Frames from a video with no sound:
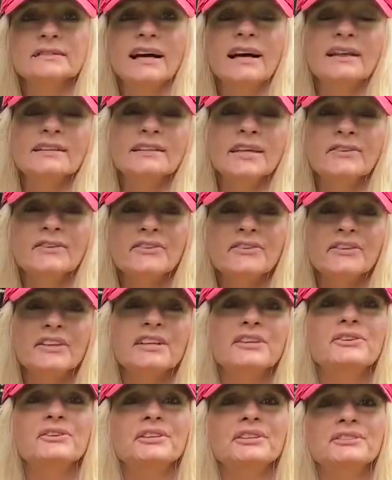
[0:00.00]
Another
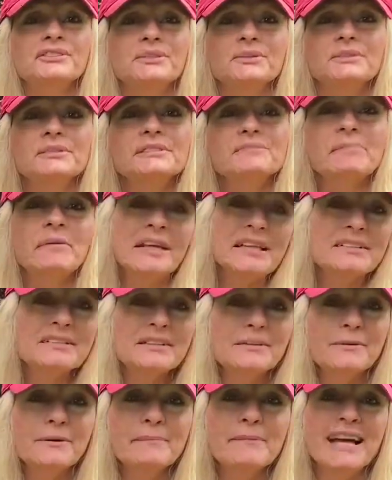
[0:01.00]
thing you can do is be a
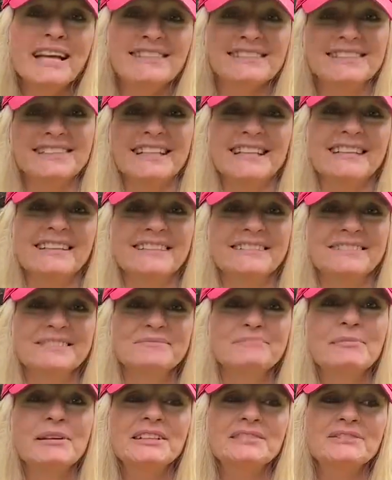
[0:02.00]
little messy.
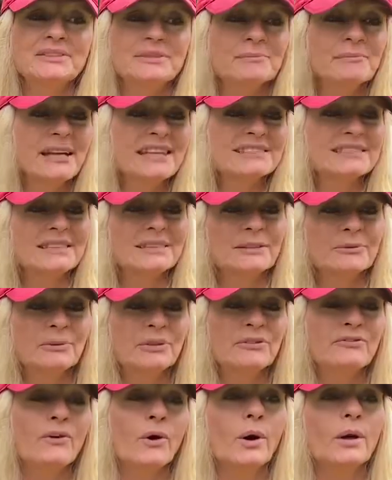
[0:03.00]
Be a little messy.
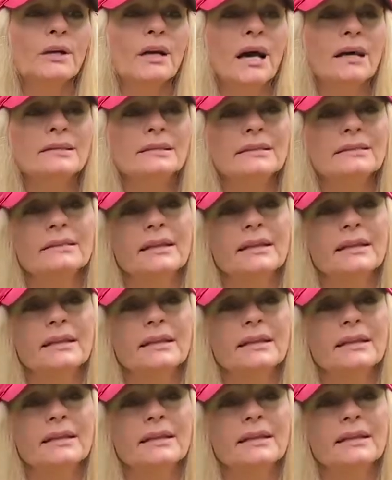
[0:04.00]
We've all gotten in the